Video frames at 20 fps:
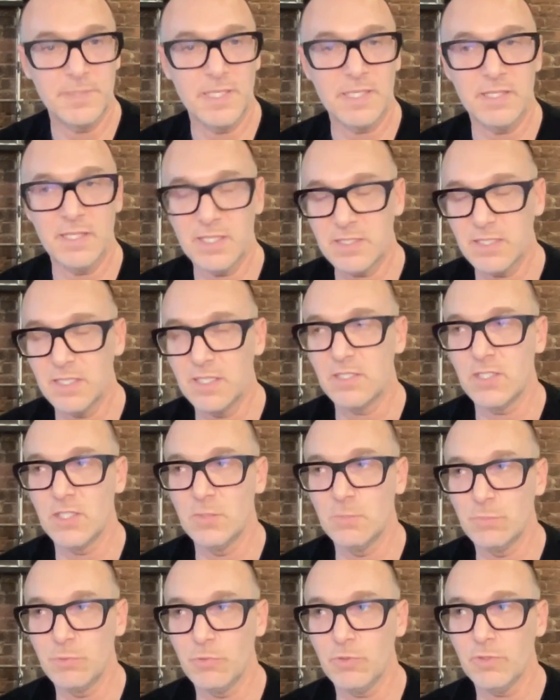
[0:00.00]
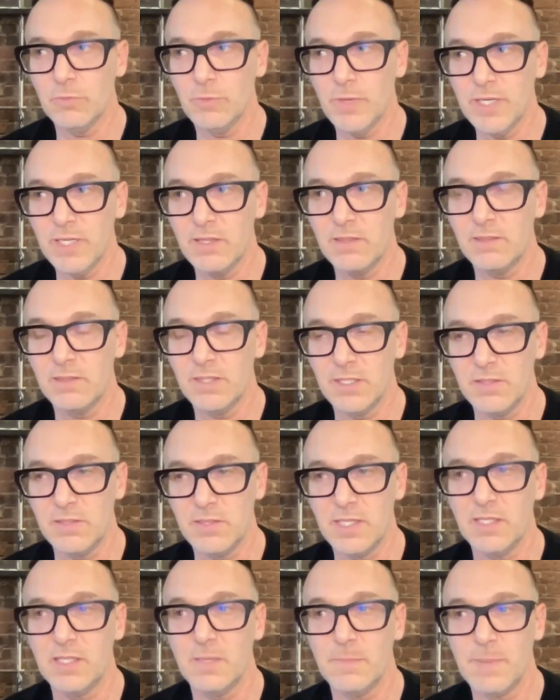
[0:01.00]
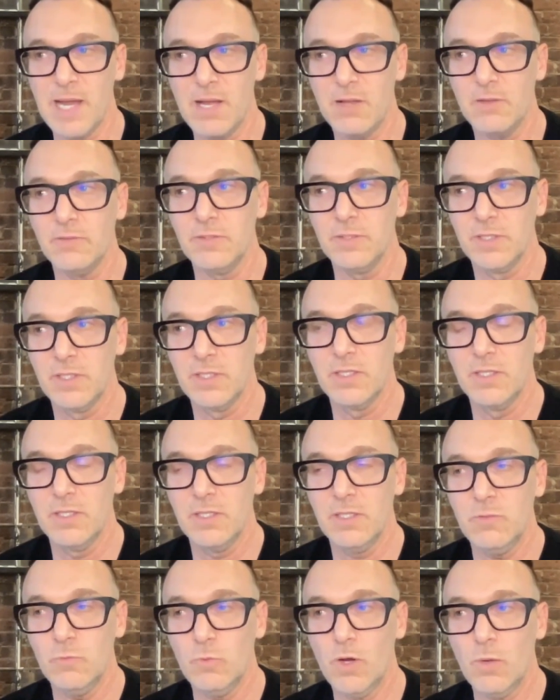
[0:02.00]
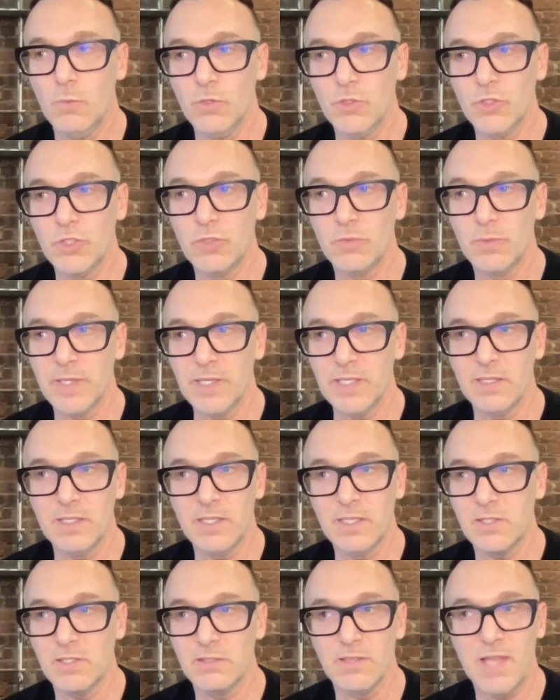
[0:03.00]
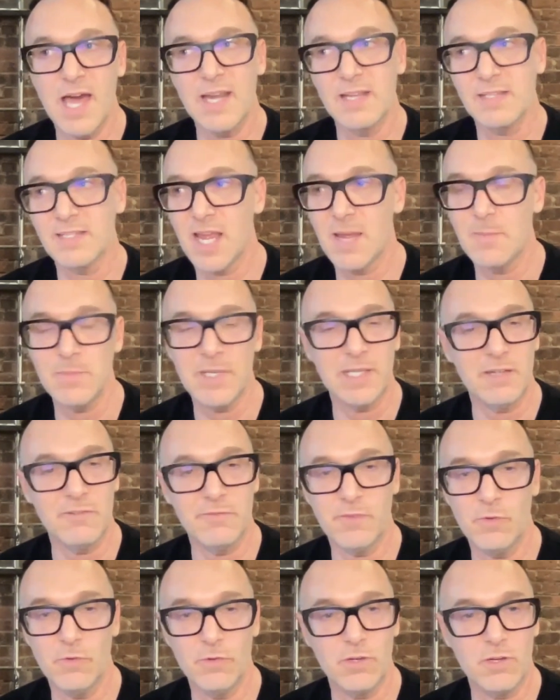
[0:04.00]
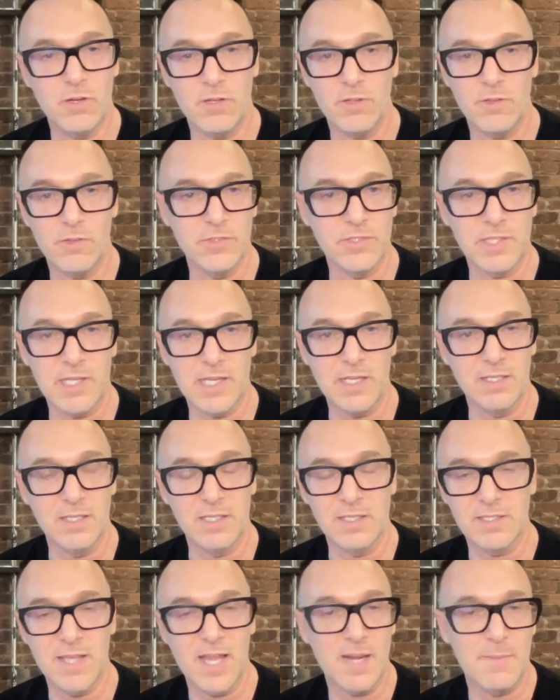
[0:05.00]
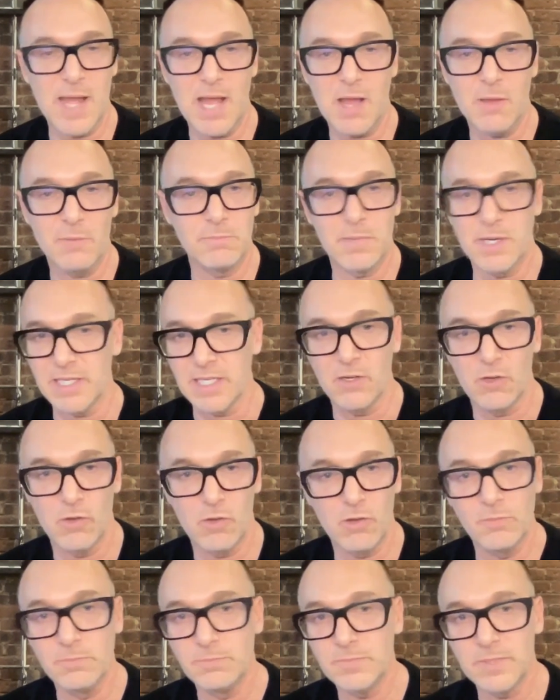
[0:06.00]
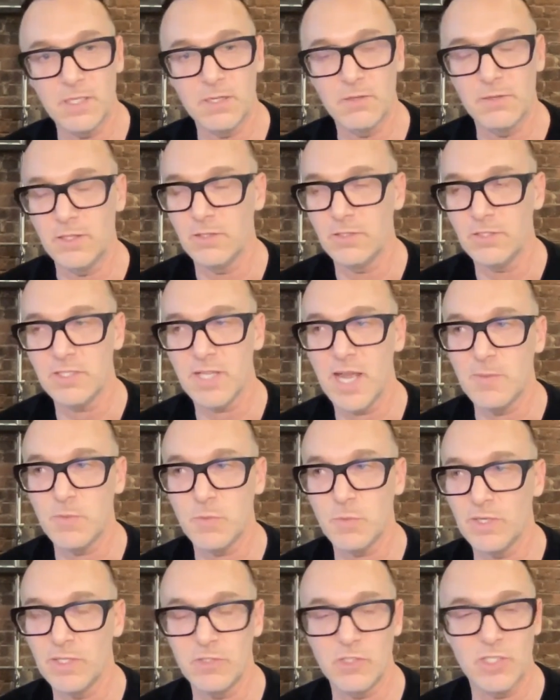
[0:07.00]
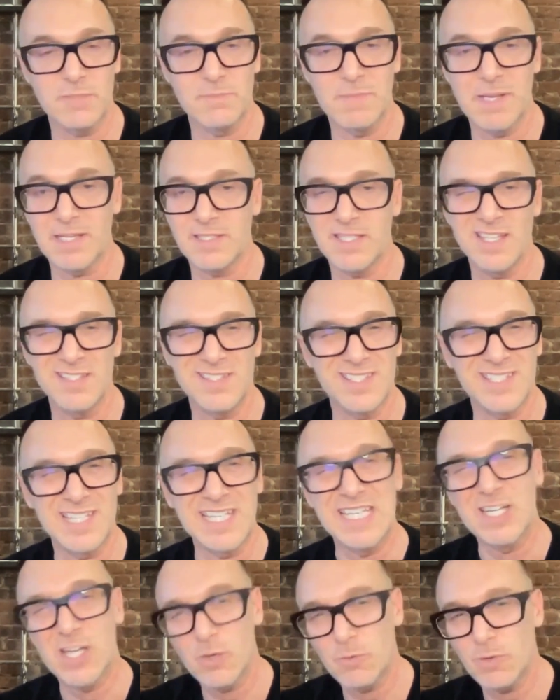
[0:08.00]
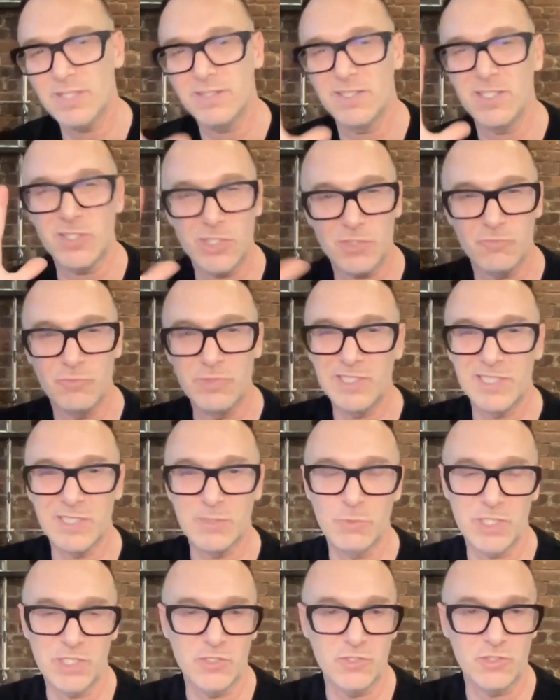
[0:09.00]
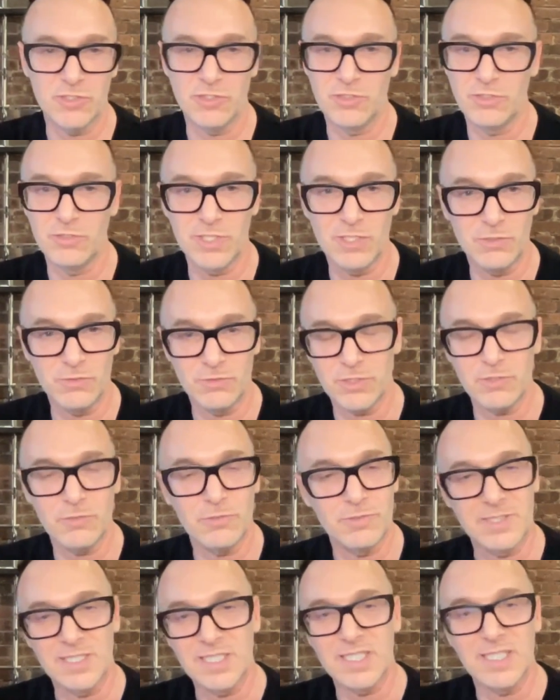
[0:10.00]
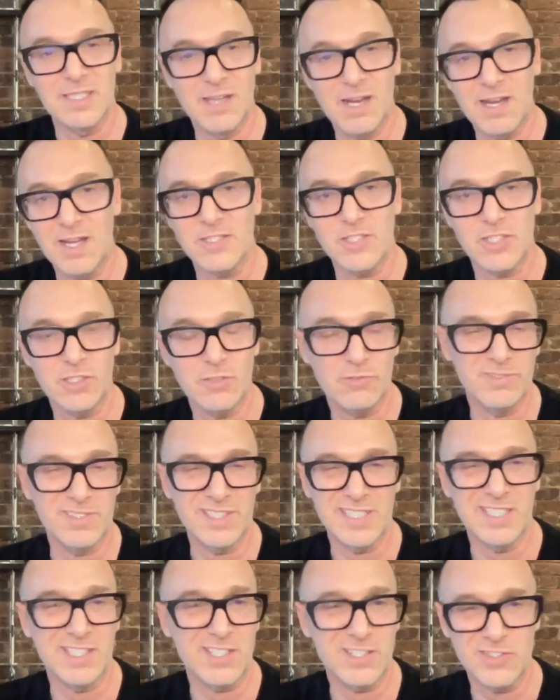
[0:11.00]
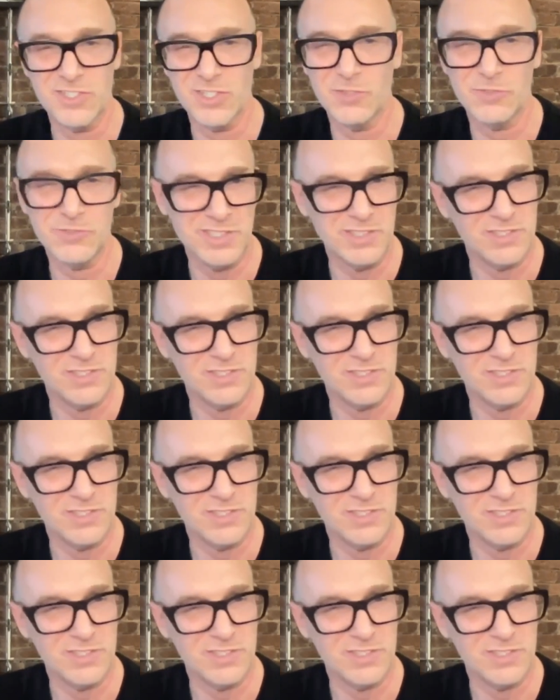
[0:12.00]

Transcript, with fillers: I think that's, mm-hmm. it's an important way to, to think about what we're doing. And there's a lot of times I get phone calls and it's not about money at all. You know, there's times where it just makes sense to say, you know what, this is really what you should do. You don't you don't need us. You don't need a consultant.